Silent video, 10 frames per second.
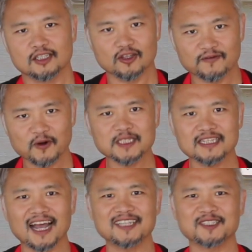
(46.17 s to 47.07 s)
The first
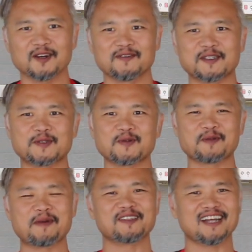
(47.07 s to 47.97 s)
task of this
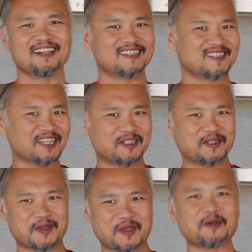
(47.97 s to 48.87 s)
watermelon salad is actually
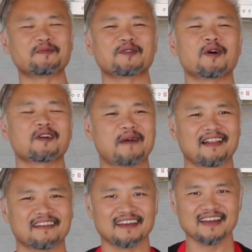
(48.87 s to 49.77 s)
to cube the
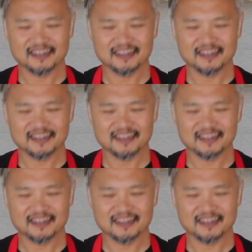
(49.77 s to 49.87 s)
watermelon.